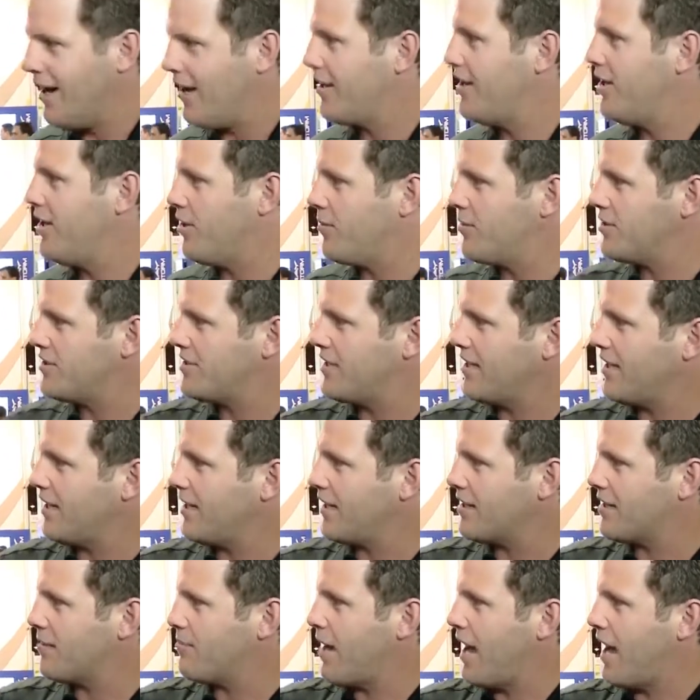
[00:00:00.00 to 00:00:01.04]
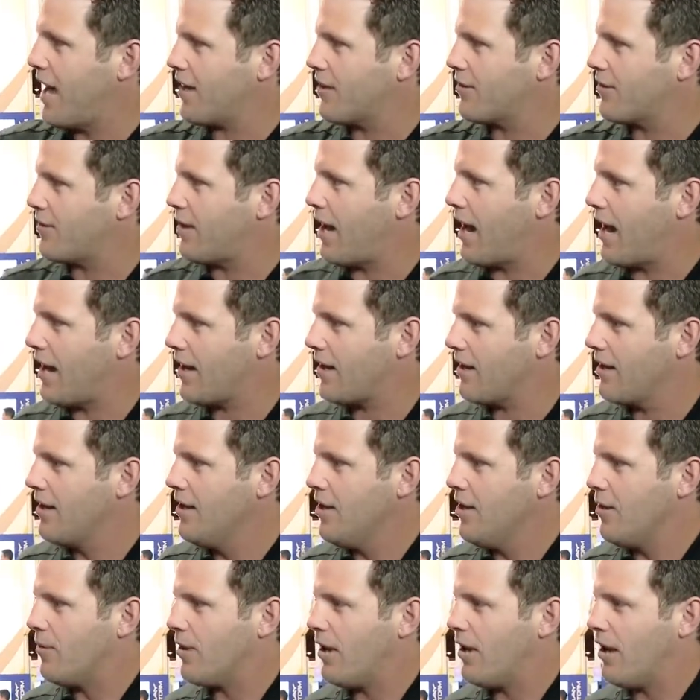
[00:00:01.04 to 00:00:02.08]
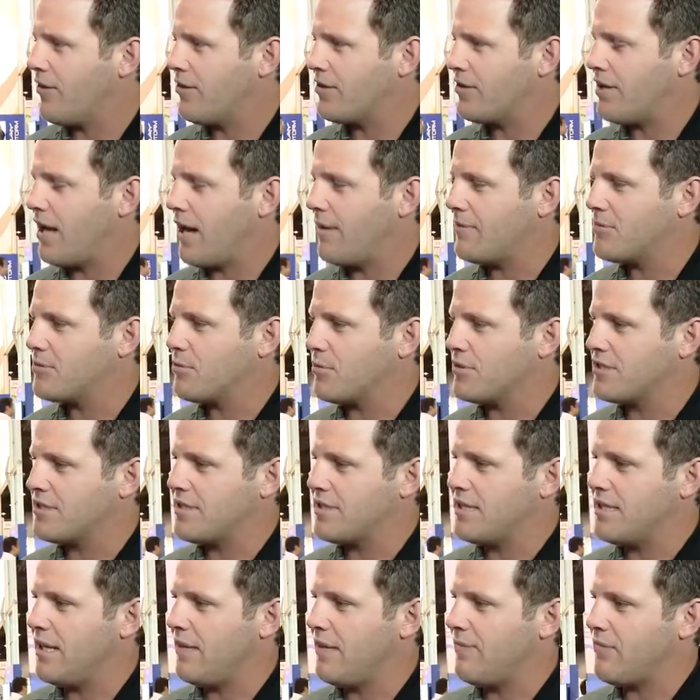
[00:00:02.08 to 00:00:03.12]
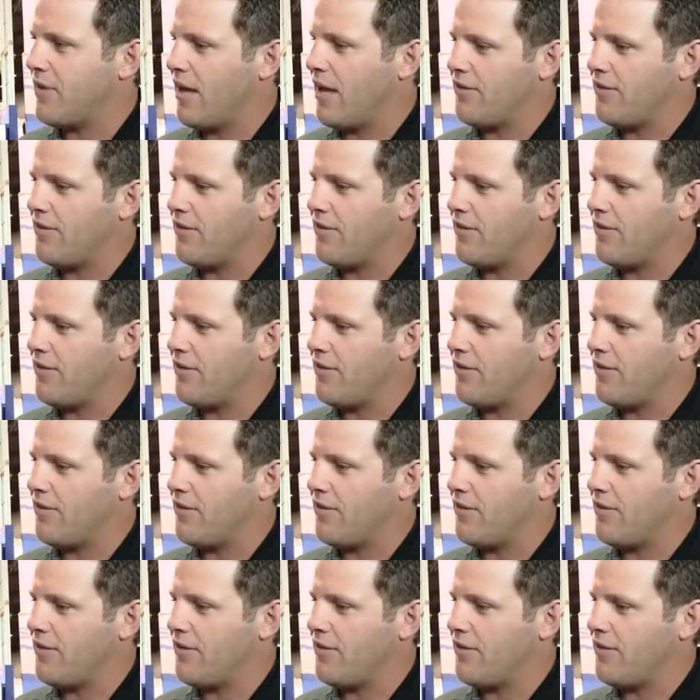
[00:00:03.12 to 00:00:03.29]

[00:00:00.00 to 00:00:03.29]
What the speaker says: Here we're seeing it at the back of the rack, where other times we'll see it